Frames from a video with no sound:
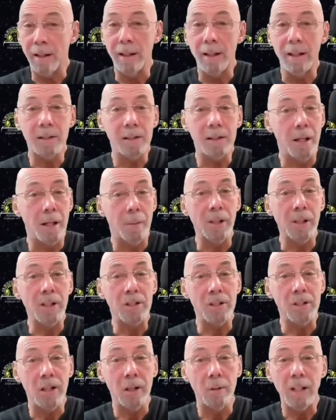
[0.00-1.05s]
It's coming
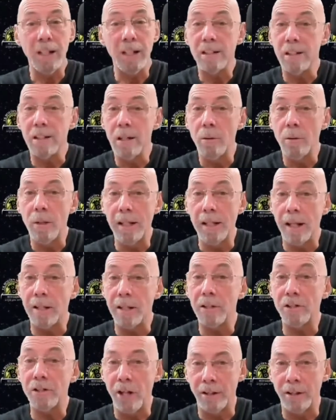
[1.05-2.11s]
slowly, slowly, then
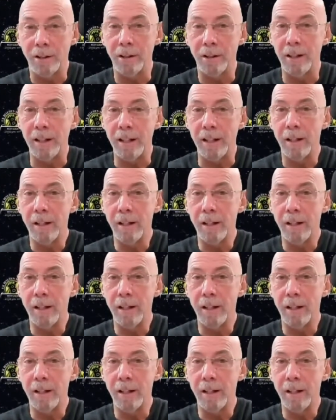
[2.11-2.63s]
suddenly.